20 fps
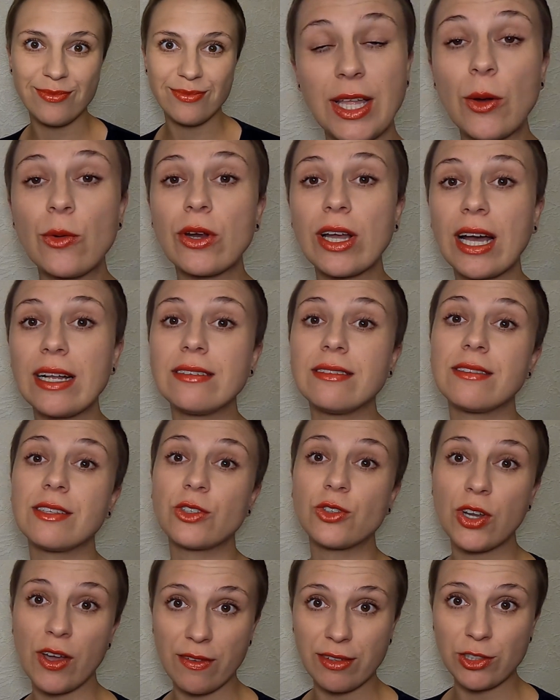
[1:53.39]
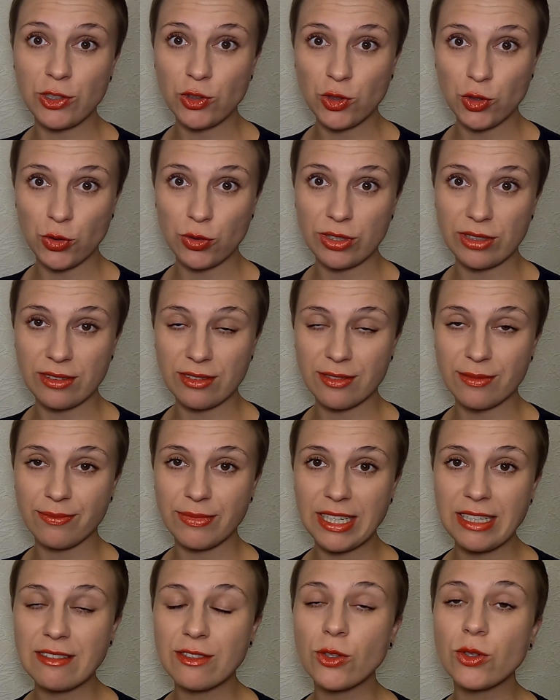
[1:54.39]
Now regarding the travel insurance,
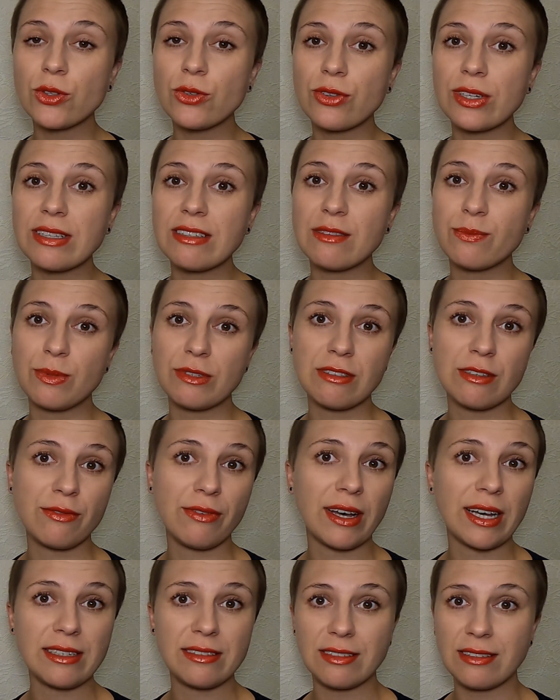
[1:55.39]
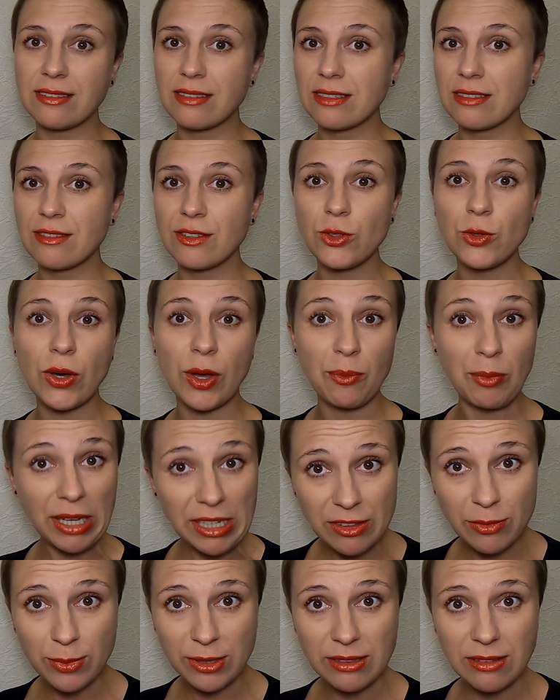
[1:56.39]
it's not really specified in these new
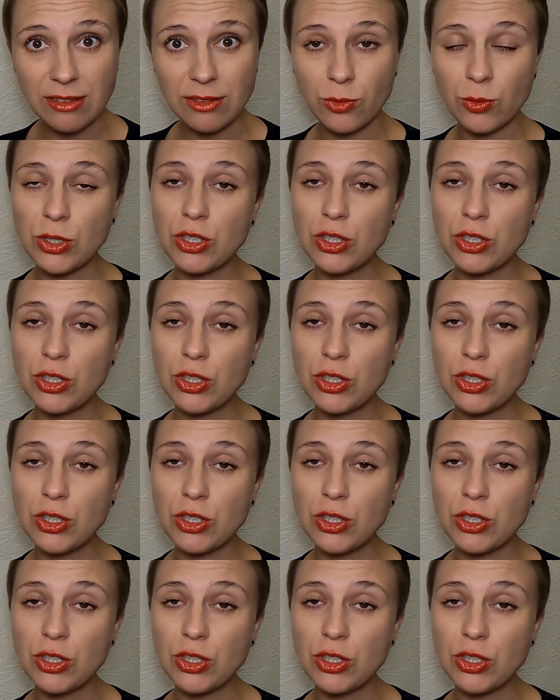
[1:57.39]
amendments,